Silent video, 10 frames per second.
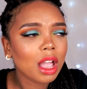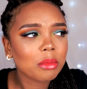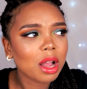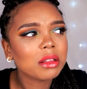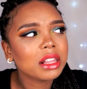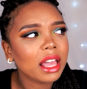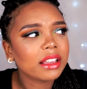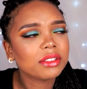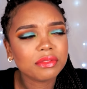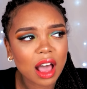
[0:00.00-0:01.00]
probably
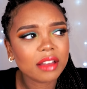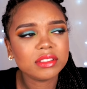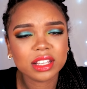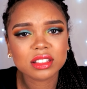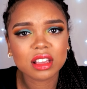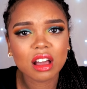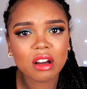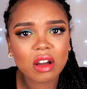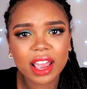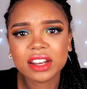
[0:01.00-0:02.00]
like 5 days
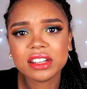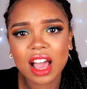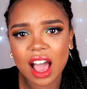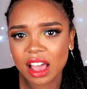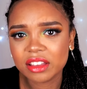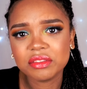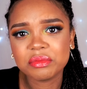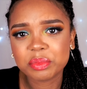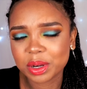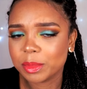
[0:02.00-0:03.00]
ago, and I've
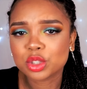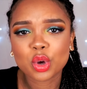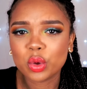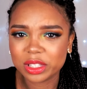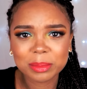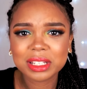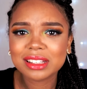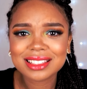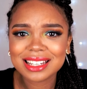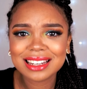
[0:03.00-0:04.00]
pretty much only been
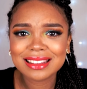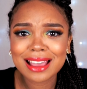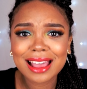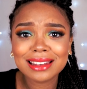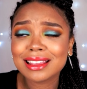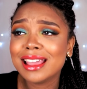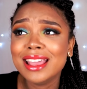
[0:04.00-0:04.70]
listening to that.